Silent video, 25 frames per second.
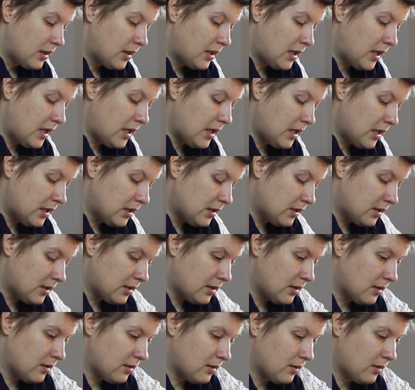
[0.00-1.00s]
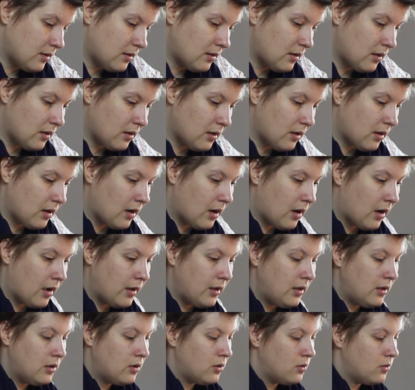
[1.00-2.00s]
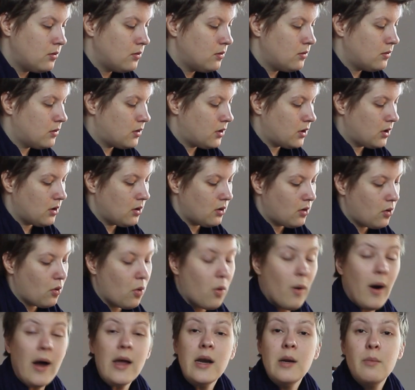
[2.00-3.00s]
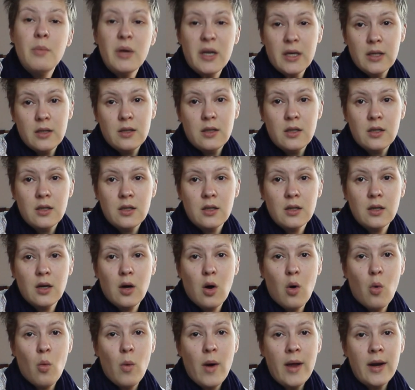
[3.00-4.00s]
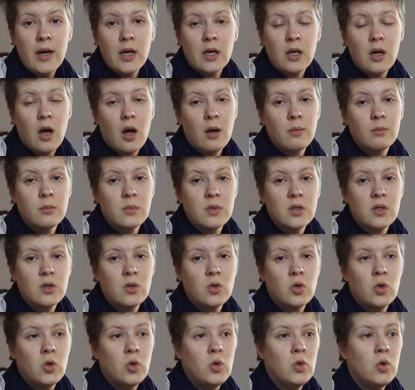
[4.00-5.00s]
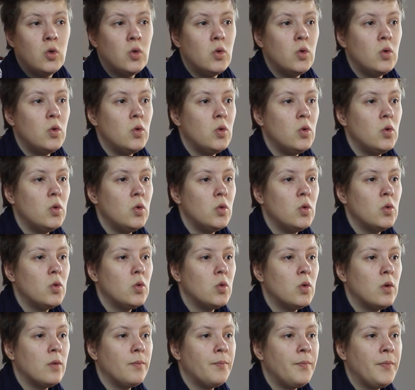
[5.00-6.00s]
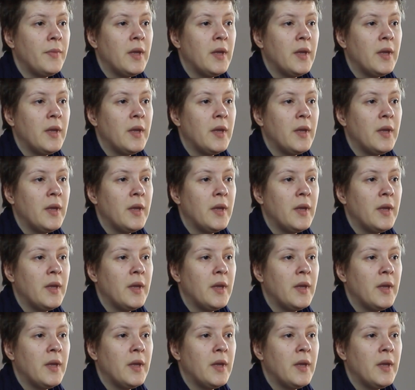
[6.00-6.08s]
these I use quite a bit when it comes to